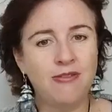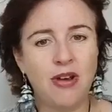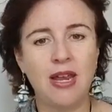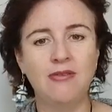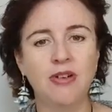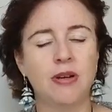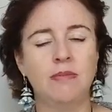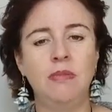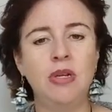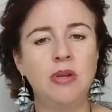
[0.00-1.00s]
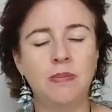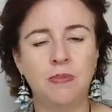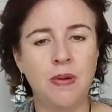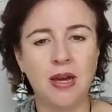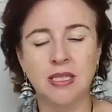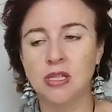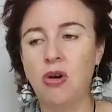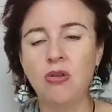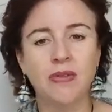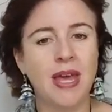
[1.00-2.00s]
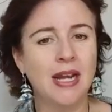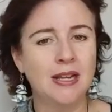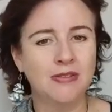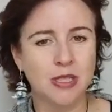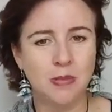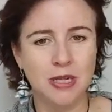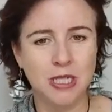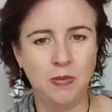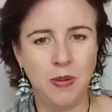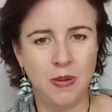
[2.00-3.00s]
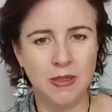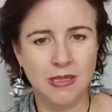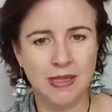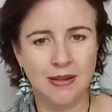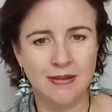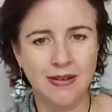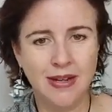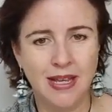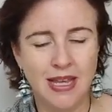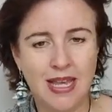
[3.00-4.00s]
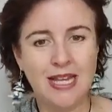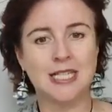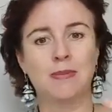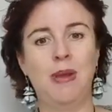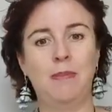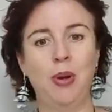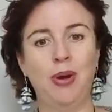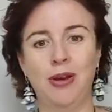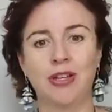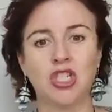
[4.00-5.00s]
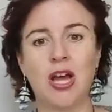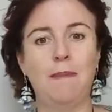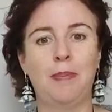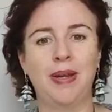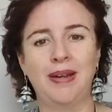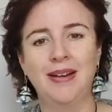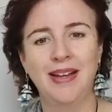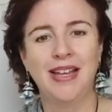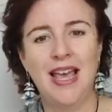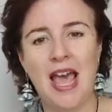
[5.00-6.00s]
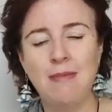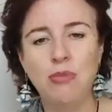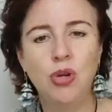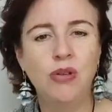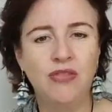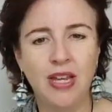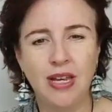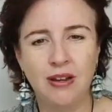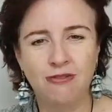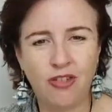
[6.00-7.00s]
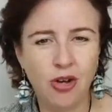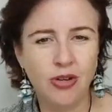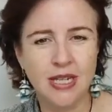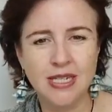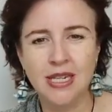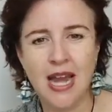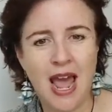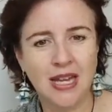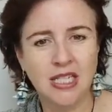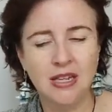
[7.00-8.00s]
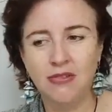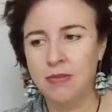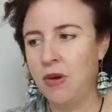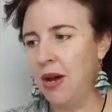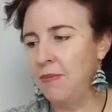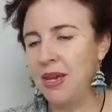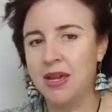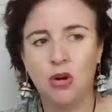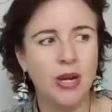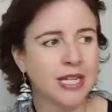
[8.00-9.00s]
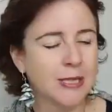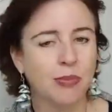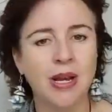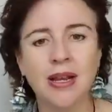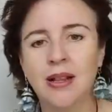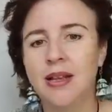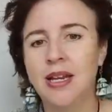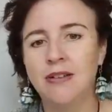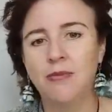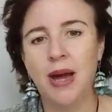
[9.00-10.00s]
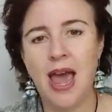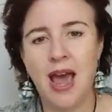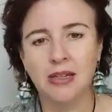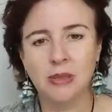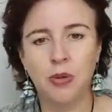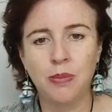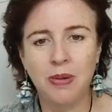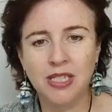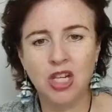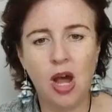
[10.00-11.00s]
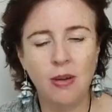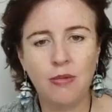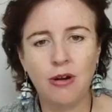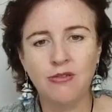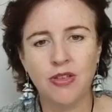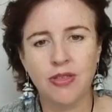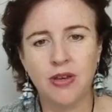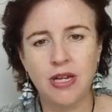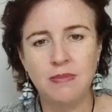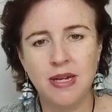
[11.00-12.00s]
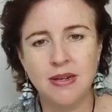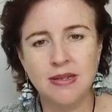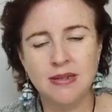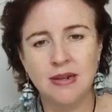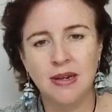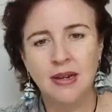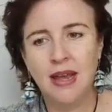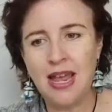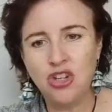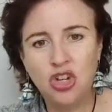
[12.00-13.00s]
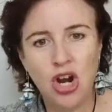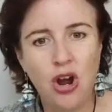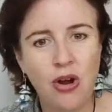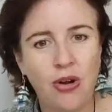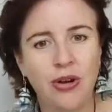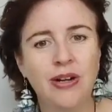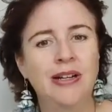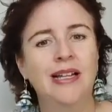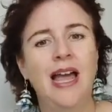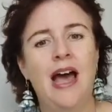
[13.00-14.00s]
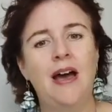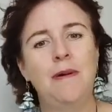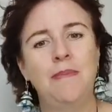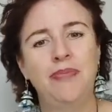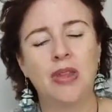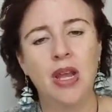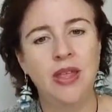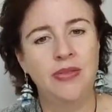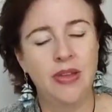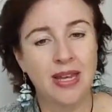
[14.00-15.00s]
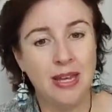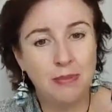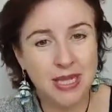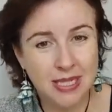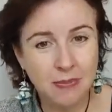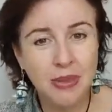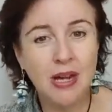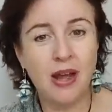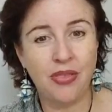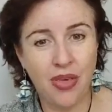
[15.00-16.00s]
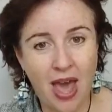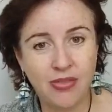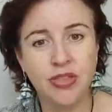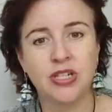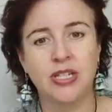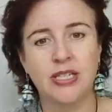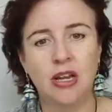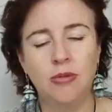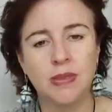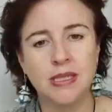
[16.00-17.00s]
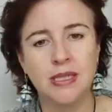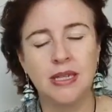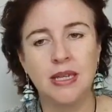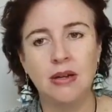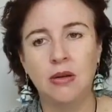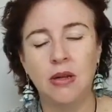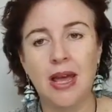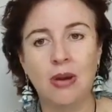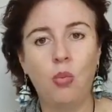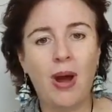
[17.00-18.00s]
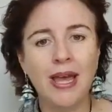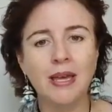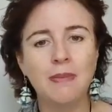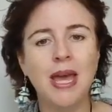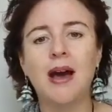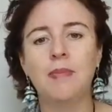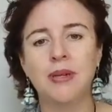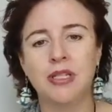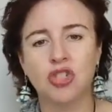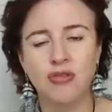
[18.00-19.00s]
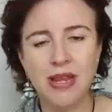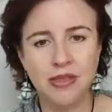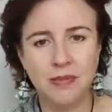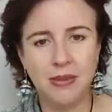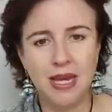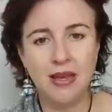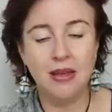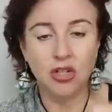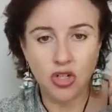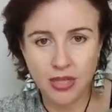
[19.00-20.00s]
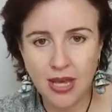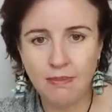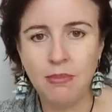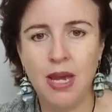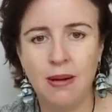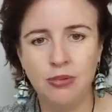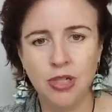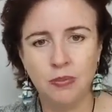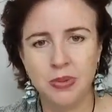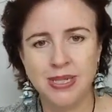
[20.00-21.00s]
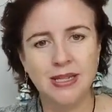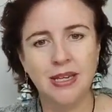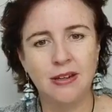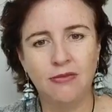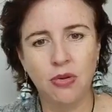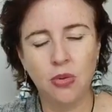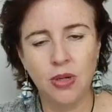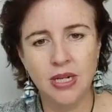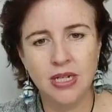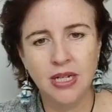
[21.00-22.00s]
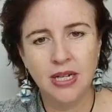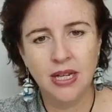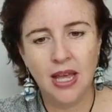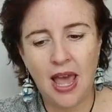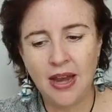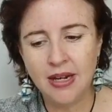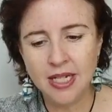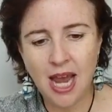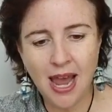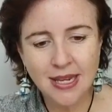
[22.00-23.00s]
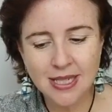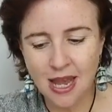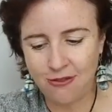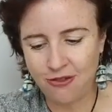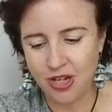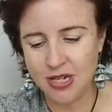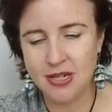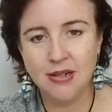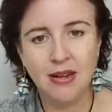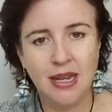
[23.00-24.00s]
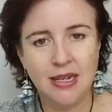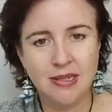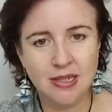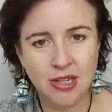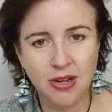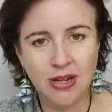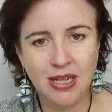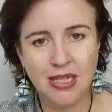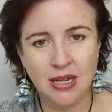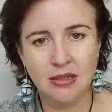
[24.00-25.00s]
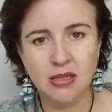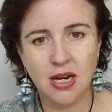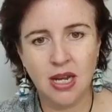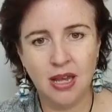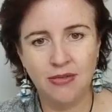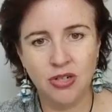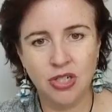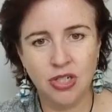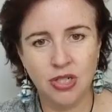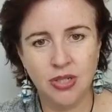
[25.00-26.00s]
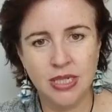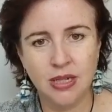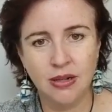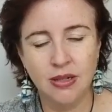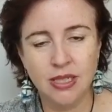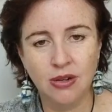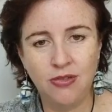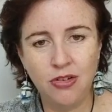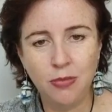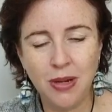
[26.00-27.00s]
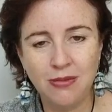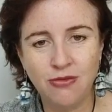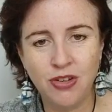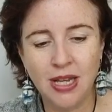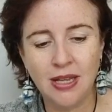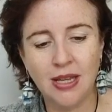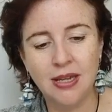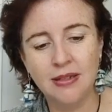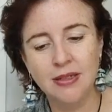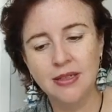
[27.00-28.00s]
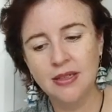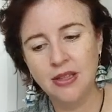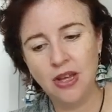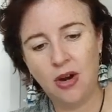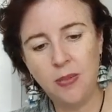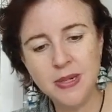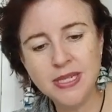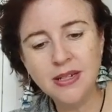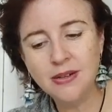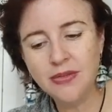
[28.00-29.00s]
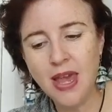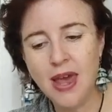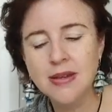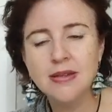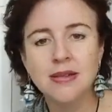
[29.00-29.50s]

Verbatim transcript: favourite mu- uh, song that lifts my spirits and gets me perked up and and moving and focused and active. It might be a quick spring clean of my house, put my timer on for 30 minutes, and go. Um, it, it can be something like that that just helps like waken me up and strengthen me to then be able to proceed forward. And it takes effort. It certainly does take effort to do so. So if you've been feeling the opposite of that,